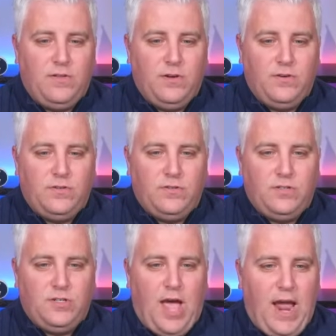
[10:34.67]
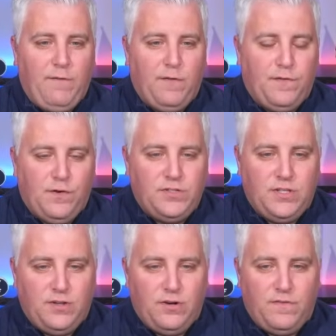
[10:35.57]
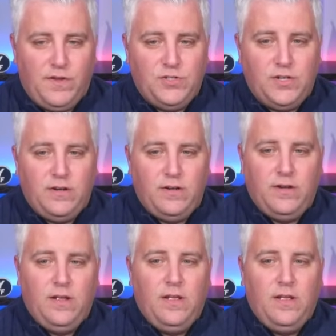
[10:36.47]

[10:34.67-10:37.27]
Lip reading: They're tied for first in their division.